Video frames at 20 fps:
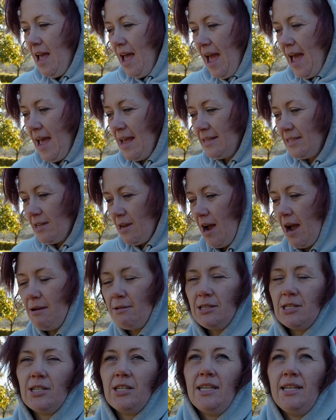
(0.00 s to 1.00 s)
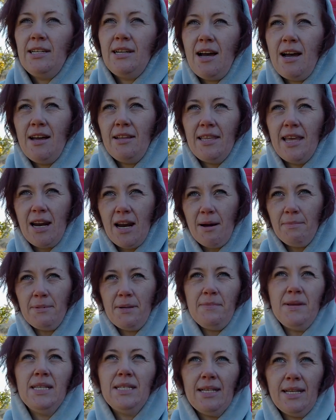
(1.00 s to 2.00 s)
And so I was really not that
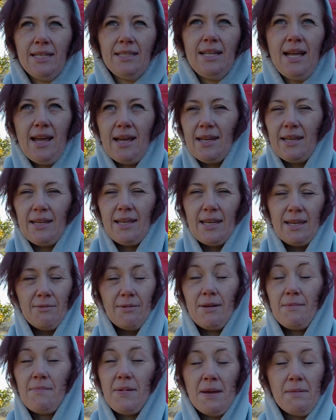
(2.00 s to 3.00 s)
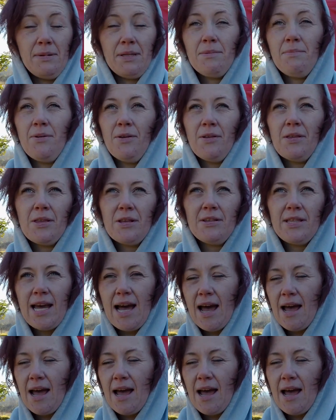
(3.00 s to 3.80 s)
optimistic that he would be able to pull through